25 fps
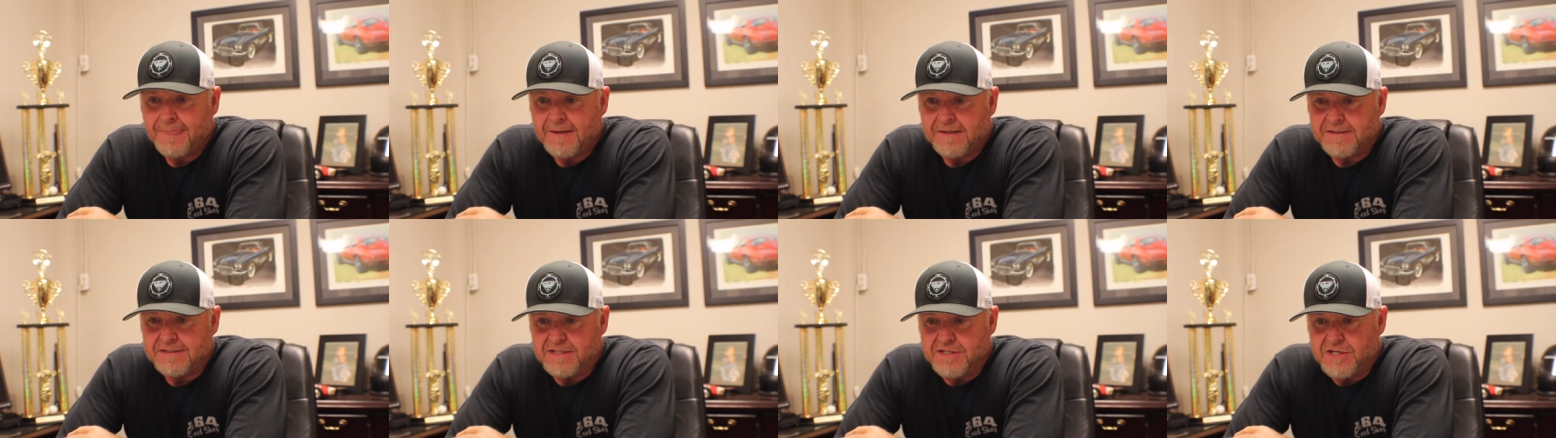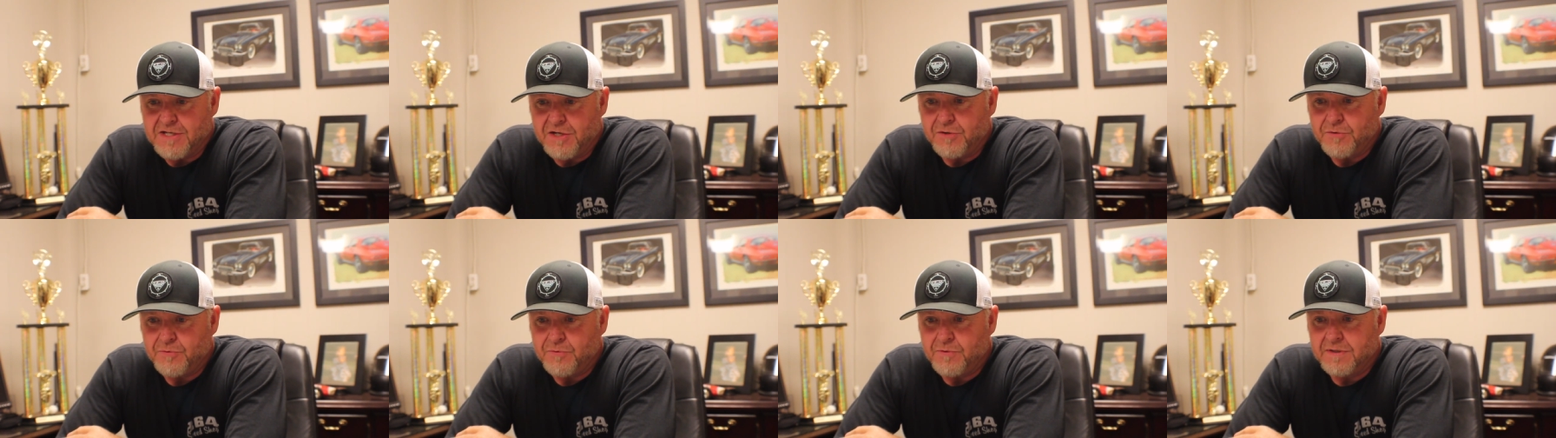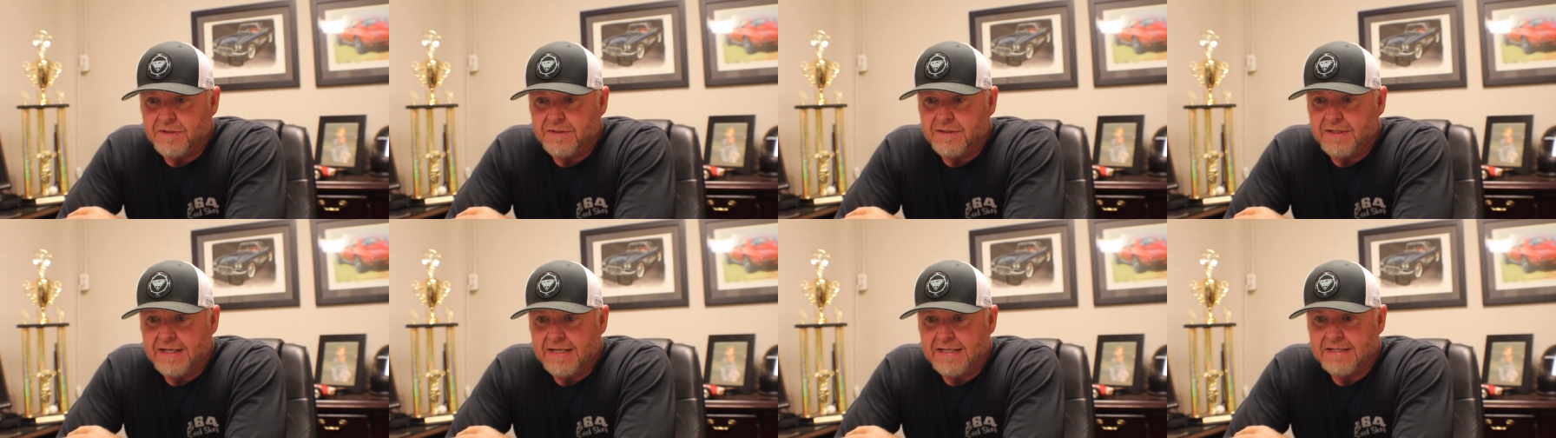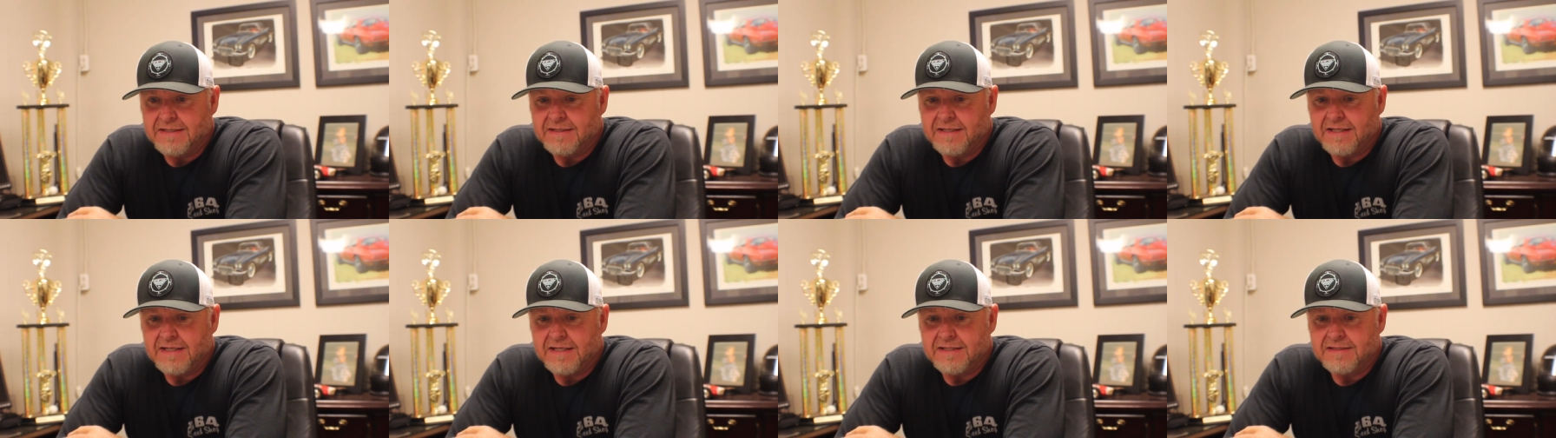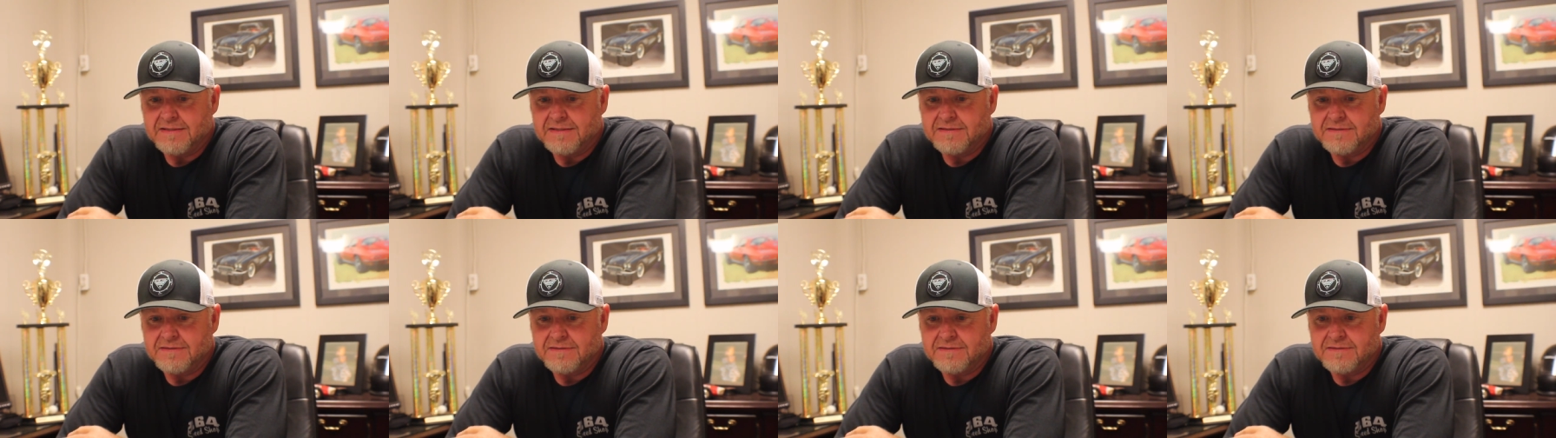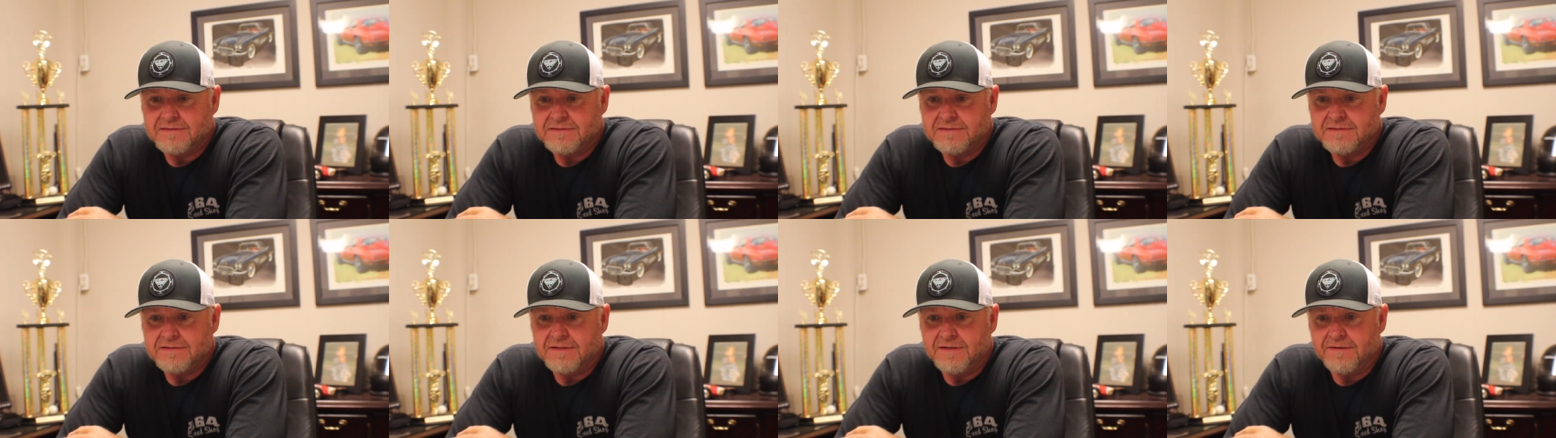You know,
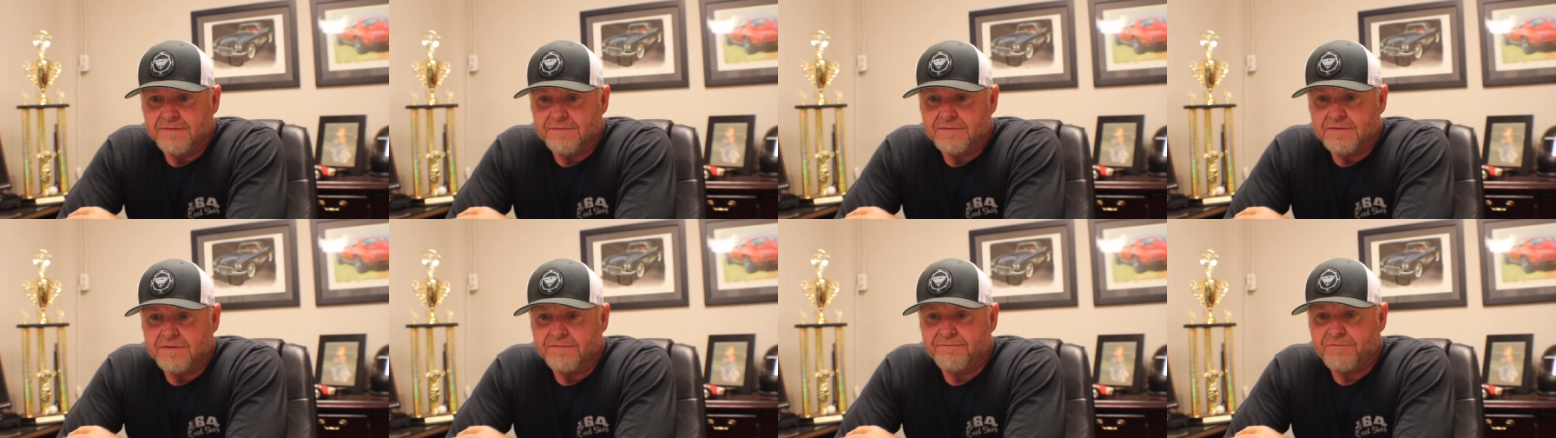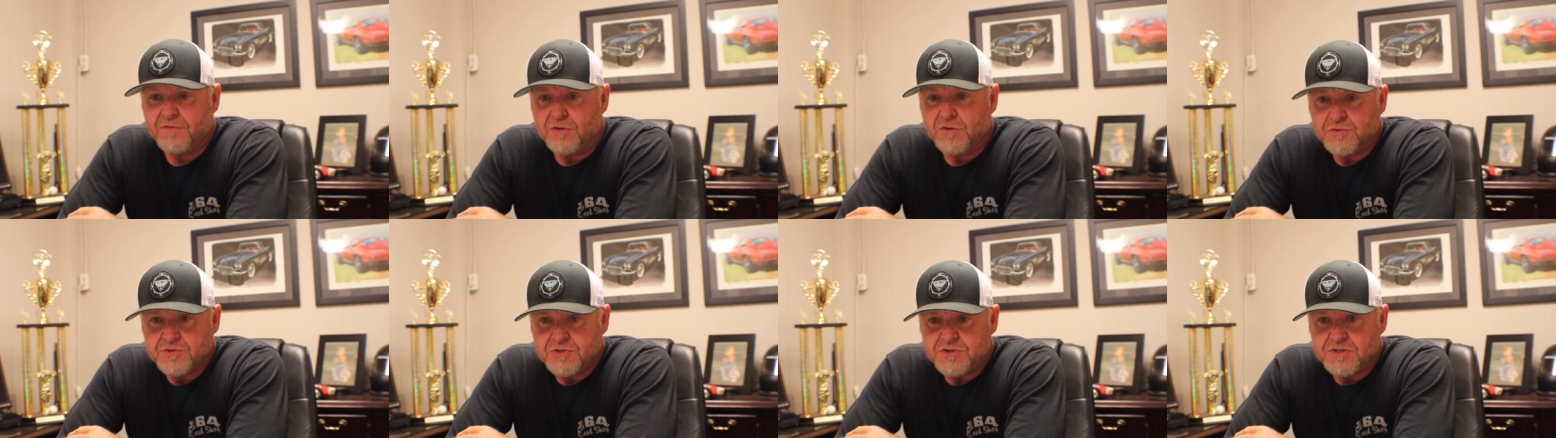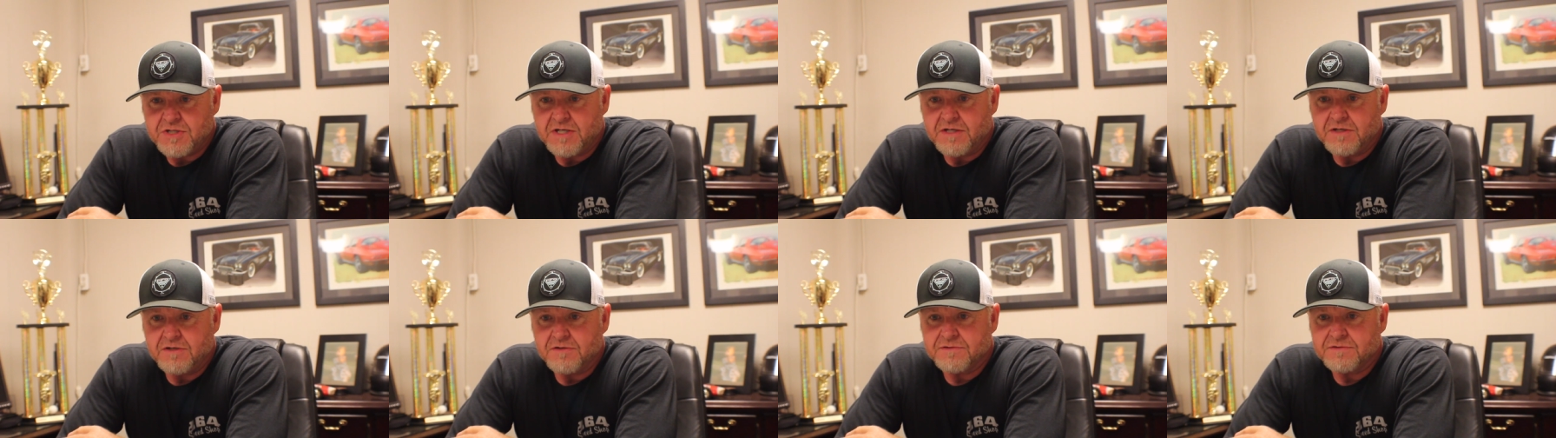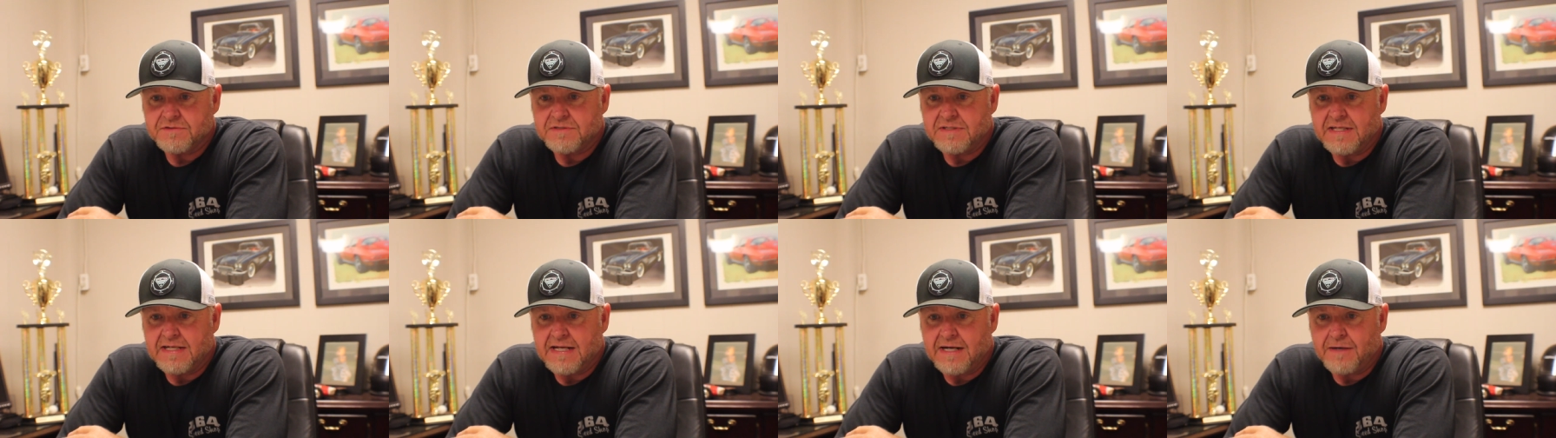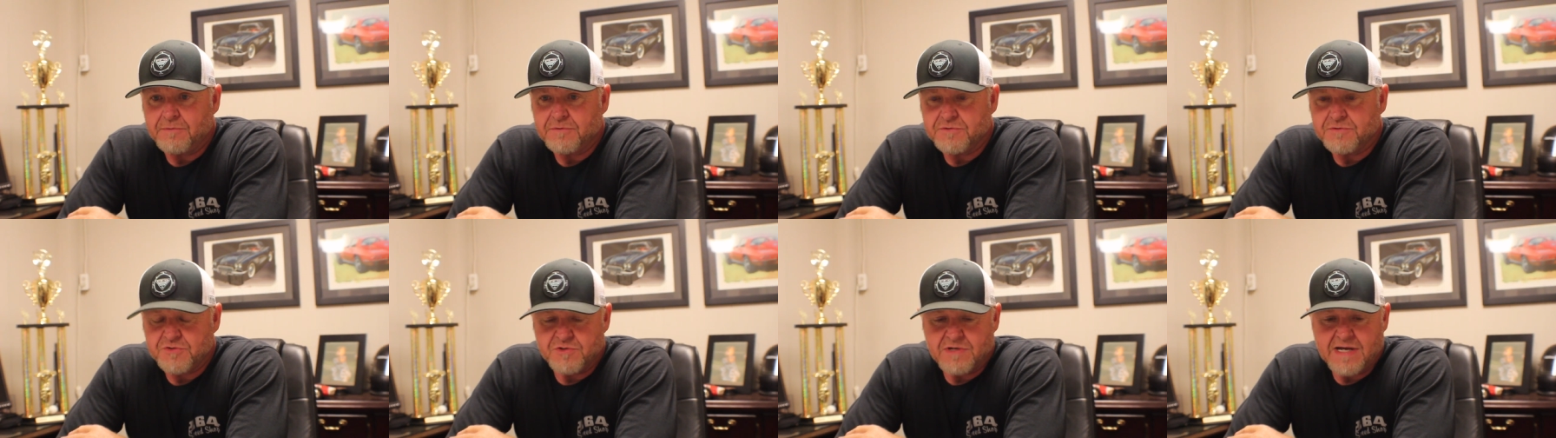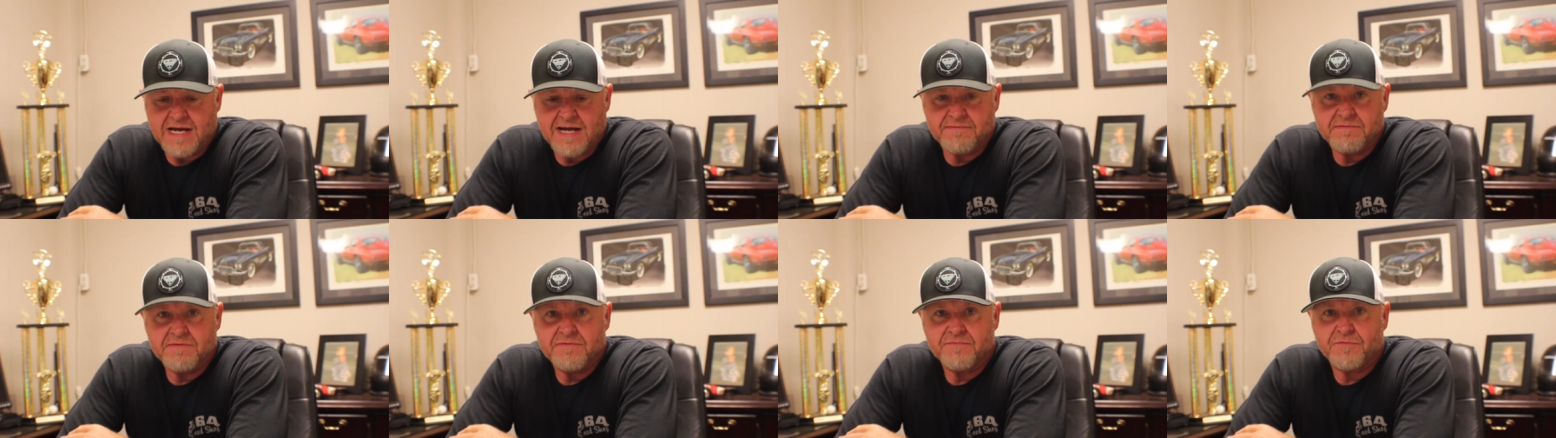in the first years that I was
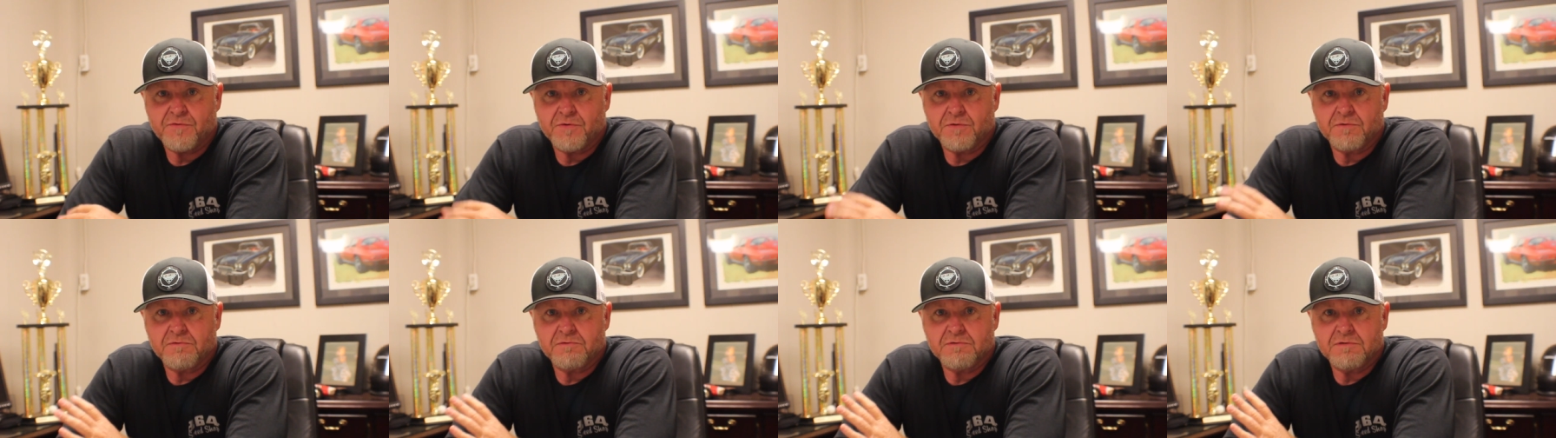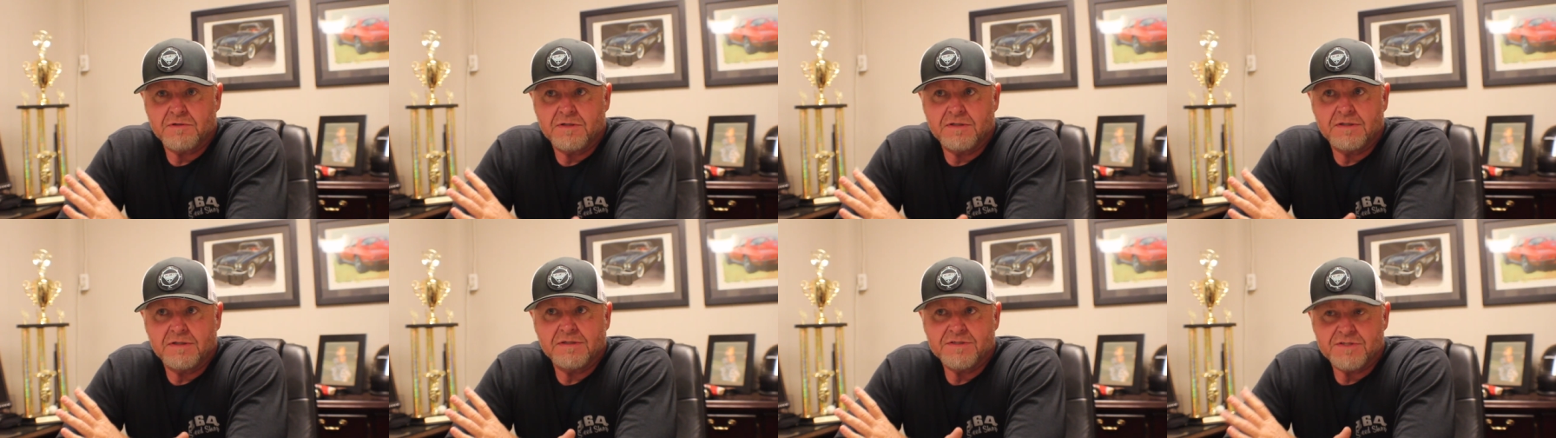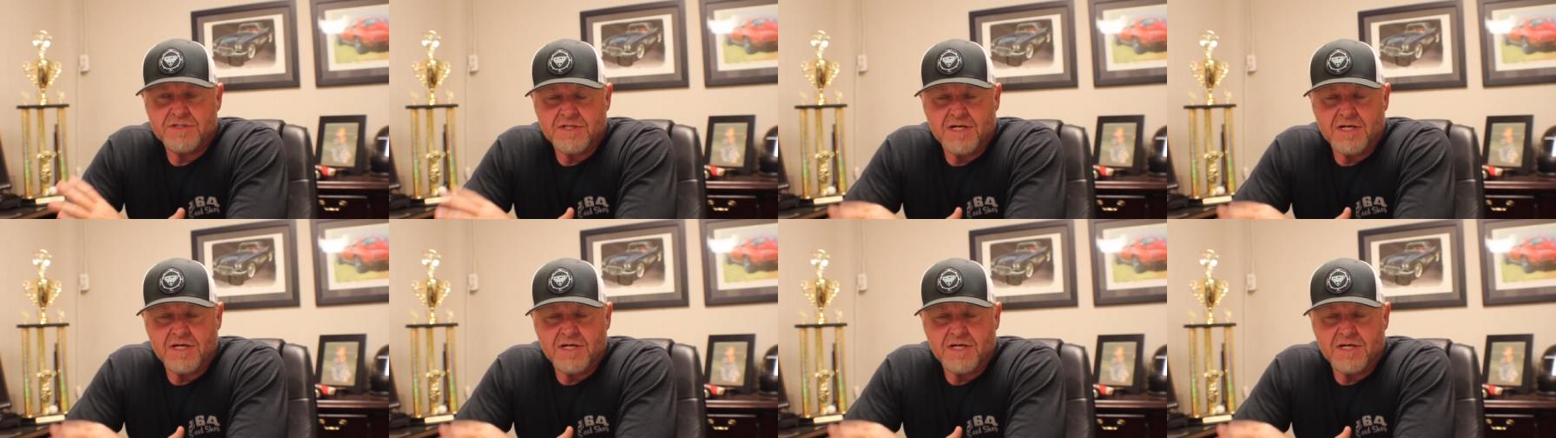driving for